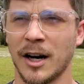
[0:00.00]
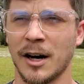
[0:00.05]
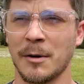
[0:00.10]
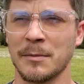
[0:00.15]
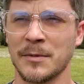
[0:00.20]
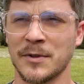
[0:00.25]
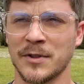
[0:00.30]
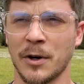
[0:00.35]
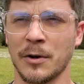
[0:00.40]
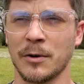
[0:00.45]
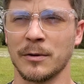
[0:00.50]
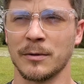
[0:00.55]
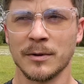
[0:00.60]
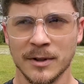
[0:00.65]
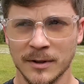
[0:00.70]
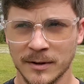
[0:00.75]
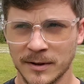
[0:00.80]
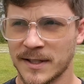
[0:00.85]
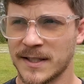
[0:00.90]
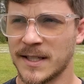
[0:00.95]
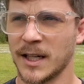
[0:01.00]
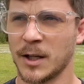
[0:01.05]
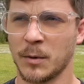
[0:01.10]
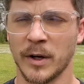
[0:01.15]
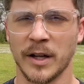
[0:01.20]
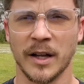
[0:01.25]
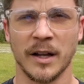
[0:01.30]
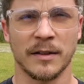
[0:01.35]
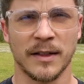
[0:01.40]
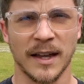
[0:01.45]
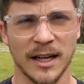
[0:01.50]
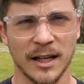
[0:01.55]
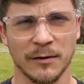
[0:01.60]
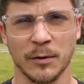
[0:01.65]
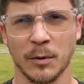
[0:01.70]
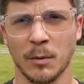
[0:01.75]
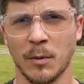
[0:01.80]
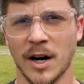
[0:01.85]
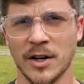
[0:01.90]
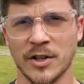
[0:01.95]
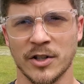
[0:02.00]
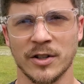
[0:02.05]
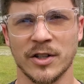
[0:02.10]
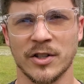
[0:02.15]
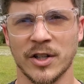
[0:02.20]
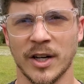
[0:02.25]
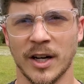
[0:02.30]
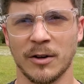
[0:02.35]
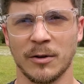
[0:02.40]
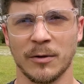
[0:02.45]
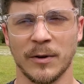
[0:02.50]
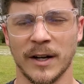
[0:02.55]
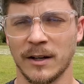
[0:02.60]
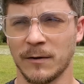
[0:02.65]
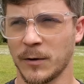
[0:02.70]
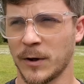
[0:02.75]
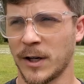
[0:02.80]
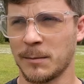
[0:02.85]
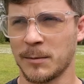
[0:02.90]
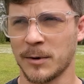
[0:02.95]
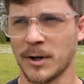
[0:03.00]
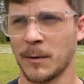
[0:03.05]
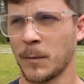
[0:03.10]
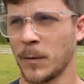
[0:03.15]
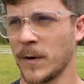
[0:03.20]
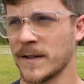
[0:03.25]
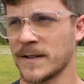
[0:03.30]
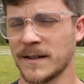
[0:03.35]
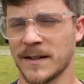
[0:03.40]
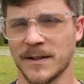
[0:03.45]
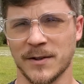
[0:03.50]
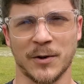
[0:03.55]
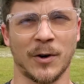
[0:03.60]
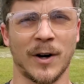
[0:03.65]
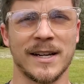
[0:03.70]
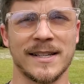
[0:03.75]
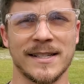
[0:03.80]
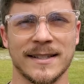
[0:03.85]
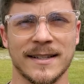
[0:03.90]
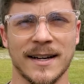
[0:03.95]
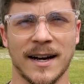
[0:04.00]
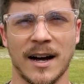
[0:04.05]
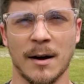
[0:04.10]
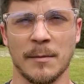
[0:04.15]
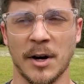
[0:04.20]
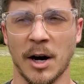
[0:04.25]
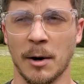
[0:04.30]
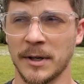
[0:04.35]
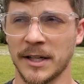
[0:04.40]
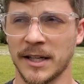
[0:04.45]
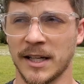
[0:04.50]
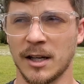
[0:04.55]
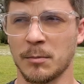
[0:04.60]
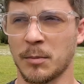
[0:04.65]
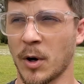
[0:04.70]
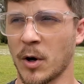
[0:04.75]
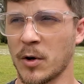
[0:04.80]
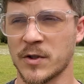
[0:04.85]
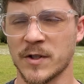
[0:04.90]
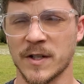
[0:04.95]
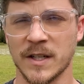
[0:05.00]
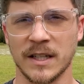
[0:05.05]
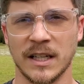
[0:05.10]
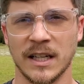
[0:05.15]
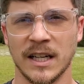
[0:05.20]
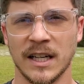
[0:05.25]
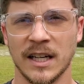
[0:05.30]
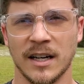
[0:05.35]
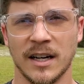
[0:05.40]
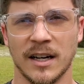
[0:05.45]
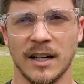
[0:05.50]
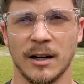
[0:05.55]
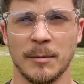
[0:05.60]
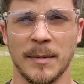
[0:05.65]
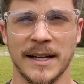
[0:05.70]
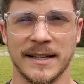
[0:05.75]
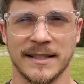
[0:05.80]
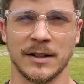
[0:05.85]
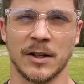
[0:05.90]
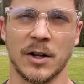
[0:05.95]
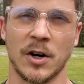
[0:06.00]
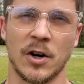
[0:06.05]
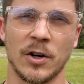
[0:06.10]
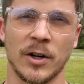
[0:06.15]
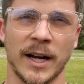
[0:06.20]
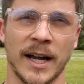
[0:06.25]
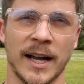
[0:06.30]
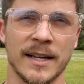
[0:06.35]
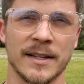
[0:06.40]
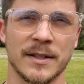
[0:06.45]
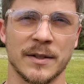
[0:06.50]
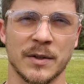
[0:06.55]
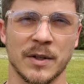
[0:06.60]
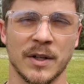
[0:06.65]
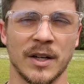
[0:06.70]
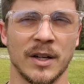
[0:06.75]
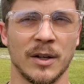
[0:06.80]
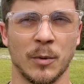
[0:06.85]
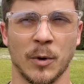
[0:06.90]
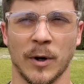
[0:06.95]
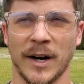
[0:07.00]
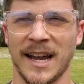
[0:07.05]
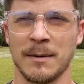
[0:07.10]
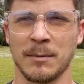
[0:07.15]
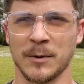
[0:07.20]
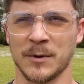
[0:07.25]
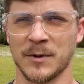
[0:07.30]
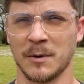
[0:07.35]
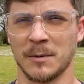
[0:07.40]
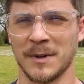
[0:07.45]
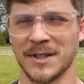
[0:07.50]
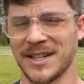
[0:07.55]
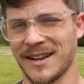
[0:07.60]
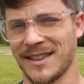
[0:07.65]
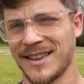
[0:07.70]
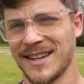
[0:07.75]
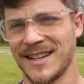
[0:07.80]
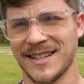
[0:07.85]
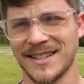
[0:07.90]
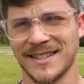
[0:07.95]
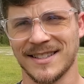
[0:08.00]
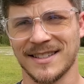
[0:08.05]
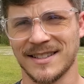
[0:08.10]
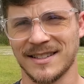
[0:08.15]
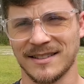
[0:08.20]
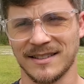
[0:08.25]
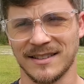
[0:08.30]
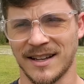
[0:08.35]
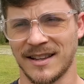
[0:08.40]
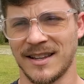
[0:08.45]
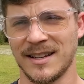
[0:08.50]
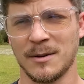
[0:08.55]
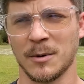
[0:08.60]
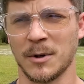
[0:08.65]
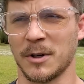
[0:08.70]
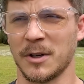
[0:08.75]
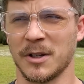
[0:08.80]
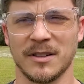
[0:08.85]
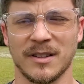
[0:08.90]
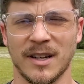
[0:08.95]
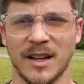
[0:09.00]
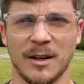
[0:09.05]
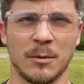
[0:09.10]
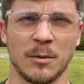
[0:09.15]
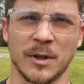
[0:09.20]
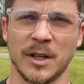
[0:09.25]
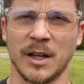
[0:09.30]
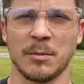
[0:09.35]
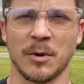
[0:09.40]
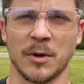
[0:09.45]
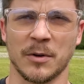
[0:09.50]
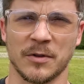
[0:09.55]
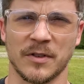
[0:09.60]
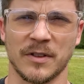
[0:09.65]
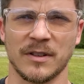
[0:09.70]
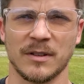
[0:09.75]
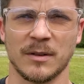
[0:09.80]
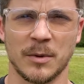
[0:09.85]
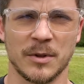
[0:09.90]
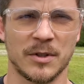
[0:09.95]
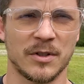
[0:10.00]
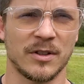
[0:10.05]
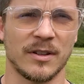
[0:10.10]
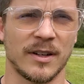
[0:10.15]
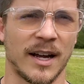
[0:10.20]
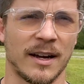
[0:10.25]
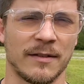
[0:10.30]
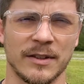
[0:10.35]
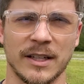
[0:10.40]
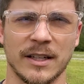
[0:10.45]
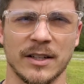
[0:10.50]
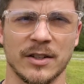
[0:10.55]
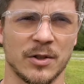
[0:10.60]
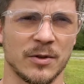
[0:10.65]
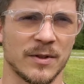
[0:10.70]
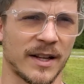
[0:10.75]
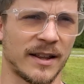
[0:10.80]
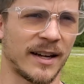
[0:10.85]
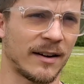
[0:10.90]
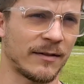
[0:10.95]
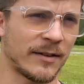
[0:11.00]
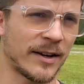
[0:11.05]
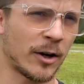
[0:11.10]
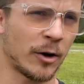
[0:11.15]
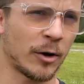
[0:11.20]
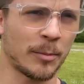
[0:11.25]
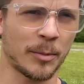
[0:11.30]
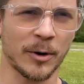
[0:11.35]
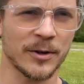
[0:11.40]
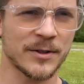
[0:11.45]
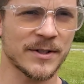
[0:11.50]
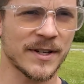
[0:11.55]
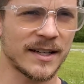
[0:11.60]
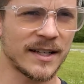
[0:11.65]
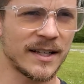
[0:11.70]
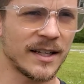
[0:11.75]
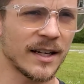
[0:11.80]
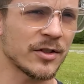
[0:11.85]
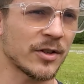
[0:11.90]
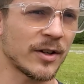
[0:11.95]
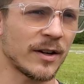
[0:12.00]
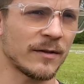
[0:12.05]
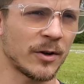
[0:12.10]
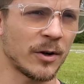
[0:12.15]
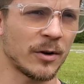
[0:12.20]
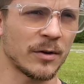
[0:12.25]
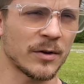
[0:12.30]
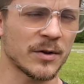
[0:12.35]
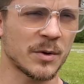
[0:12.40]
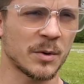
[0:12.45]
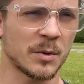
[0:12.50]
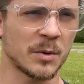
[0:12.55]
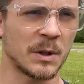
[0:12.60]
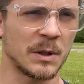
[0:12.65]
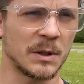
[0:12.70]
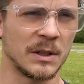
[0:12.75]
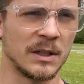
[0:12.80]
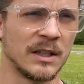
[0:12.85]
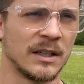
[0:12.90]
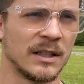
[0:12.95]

So stick with it. Thank you for watching the channel. Thank you for keeping up with us in this crazy time, and I'm gonna keep posting as long as we're able to, which I think we're good. I think we'll keep posting. We shouldn't have any issues. I think I've got all the parts I need. I shouldn't have to go to the store.